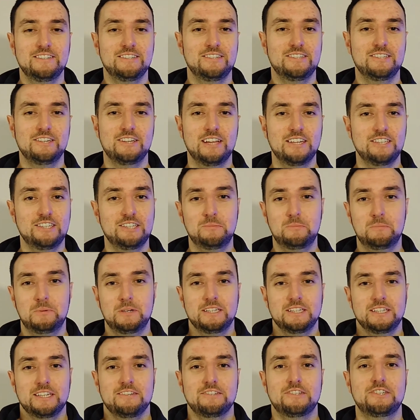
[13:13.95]
so that just
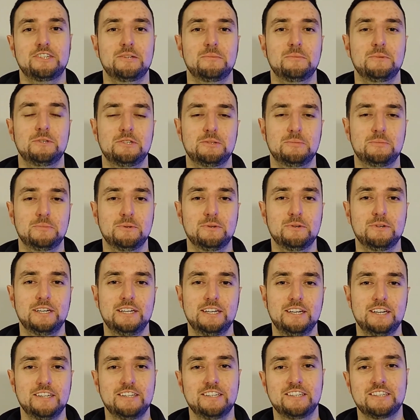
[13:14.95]
brings out so much more
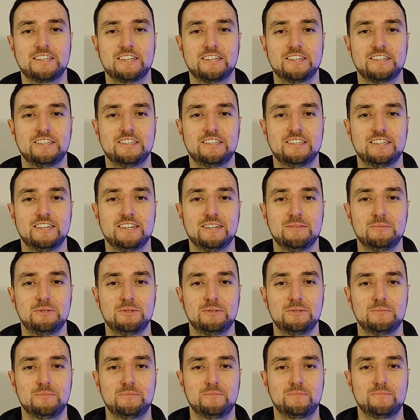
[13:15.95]
in our discussion
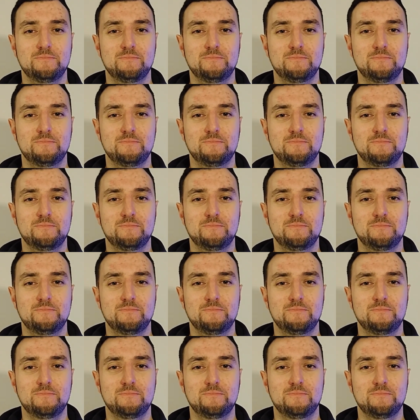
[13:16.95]
times.